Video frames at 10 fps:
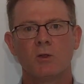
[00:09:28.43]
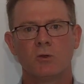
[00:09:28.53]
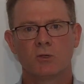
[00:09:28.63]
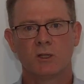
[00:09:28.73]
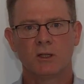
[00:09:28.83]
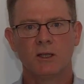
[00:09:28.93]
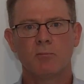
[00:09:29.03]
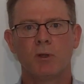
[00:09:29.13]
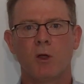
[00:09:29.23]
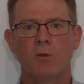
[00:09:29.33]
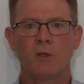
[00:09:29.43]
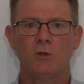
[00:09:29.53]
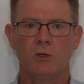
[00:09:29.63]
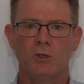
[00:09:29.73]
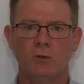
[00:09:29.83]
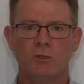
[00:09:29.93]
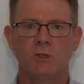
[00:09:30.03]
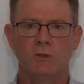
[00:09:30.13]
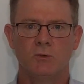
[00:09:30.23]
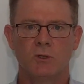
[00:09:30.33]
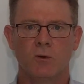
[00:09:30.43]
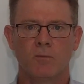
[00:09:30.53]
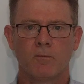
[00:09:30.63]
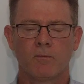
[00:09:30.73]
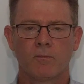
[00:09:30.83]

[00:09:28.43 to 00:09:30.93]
there's a link below that you can use to do so.